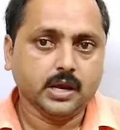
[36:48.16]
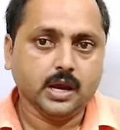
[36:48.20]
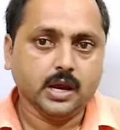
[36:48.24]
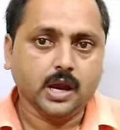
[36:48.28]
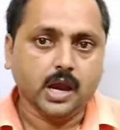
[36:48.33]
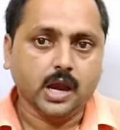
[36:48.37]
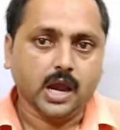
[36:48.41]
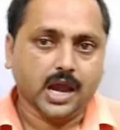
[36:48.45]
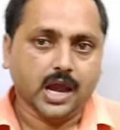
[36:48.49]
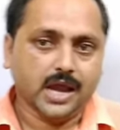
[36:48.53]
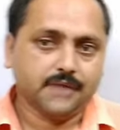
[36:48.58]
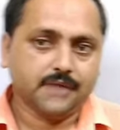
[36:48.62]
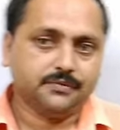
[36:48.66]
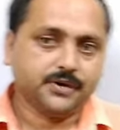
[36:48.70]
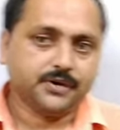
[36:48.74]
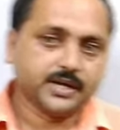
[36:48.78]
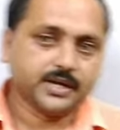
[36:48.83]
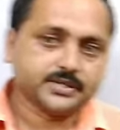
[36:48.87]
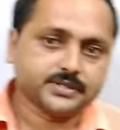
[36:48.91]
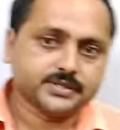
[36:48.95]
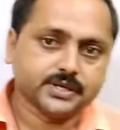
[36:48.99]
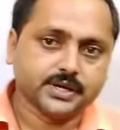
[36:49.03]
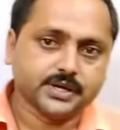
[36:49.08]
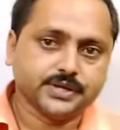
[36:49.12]
If
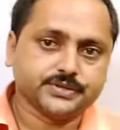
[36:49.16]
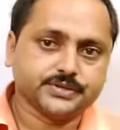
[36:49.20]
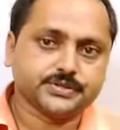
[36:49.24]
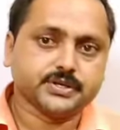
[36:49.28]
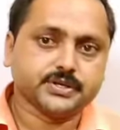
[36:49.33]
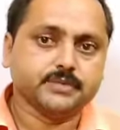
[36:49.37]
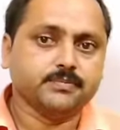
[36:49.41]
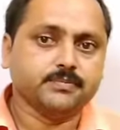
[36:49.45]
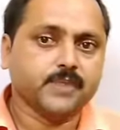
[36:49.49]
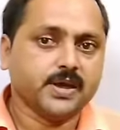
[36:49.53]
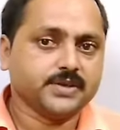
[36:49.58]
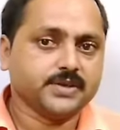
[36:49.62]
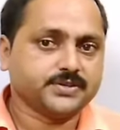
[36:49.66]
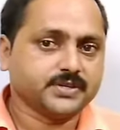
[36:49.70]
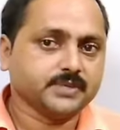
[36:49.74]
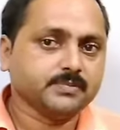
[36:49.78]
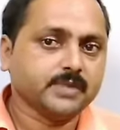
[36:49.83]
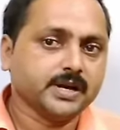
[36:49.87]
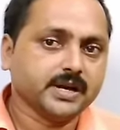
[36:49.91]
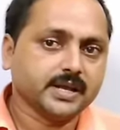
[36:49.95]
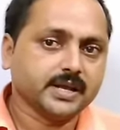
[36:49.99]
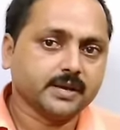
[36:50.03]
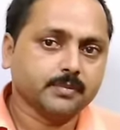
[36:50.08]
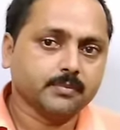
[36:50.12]
reaction is in basic
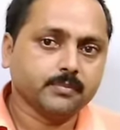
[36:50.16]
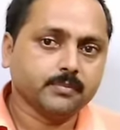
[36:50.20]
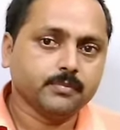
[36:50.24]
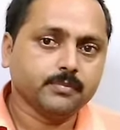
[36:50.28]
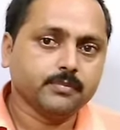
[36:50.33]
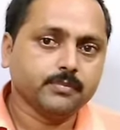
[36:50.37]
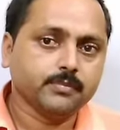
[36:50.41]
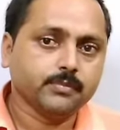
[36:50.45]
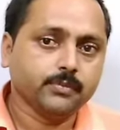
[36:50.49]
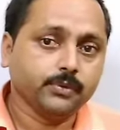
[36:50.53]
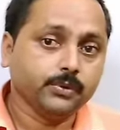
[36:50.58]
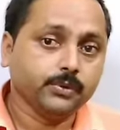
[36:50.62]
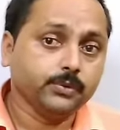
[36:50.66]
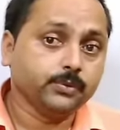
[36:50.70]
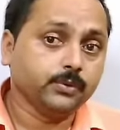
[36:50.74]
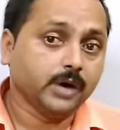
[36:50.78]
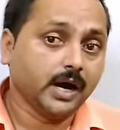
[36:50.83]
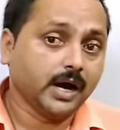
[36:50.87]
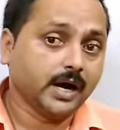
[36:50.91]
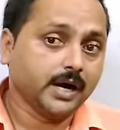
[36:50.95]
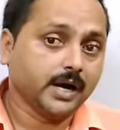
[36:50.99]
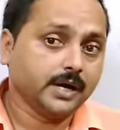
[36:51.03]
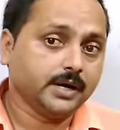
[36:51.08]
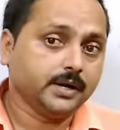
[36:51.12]
medium, you
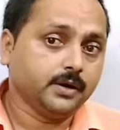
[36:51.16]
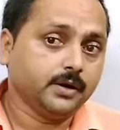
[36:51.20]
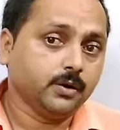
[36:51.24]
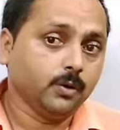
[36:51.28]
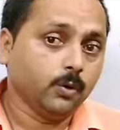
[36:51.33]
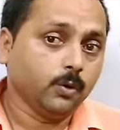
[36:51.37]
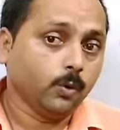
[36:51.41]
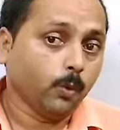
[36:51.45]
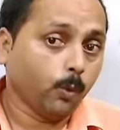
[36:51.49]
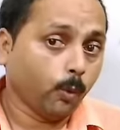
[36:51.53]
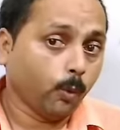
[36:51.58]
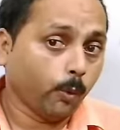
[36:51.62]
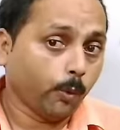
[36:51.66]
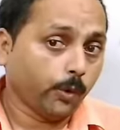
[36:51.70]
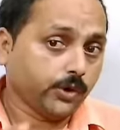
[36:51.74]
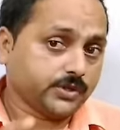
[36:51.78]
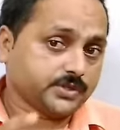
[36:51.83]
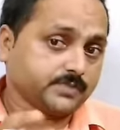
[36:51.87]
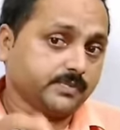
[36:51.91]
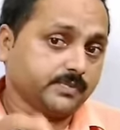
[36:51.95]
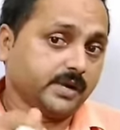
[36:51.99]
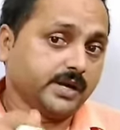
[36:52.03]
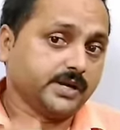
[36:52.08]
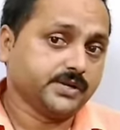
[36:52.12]
add OH
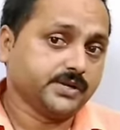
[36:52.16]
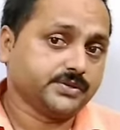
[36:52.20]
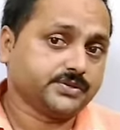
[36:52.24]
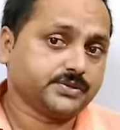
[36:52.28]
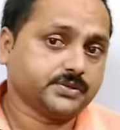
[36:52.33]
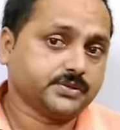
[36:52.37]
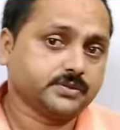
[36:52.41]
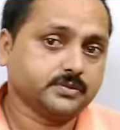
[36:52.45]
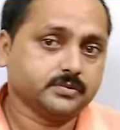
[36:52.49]
minus.